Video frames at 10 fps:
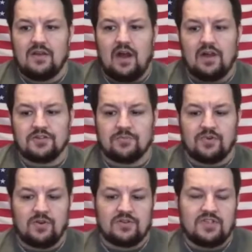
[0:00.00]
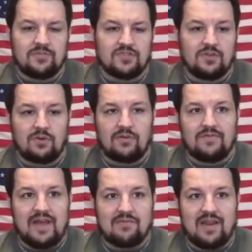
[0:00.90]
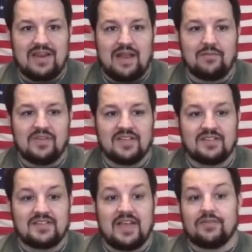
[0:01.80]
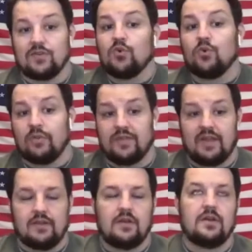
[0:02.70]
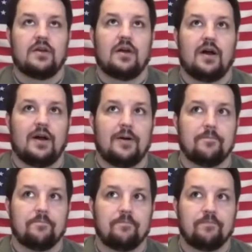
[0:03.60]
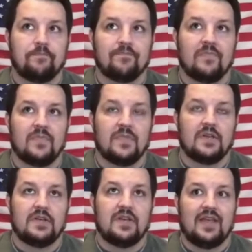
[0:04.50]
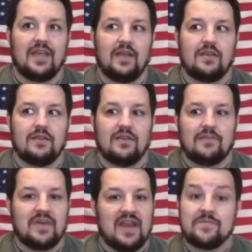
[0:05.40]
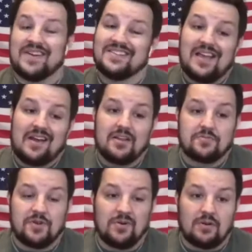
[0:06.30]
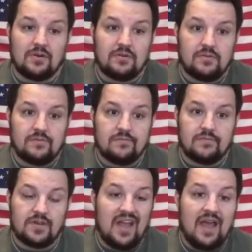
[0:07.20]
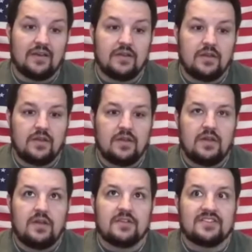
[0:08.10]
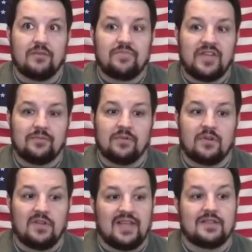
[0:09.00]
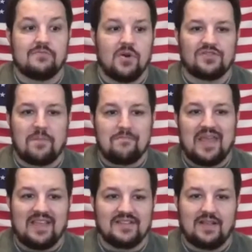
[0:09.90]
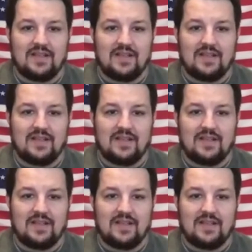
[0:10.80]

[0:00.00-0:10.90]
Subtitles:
entrepreneurship is glorified right now because it's kind of a cool thing. But everybody's not an entrepreneur. They're not. Some people are like the most amazing.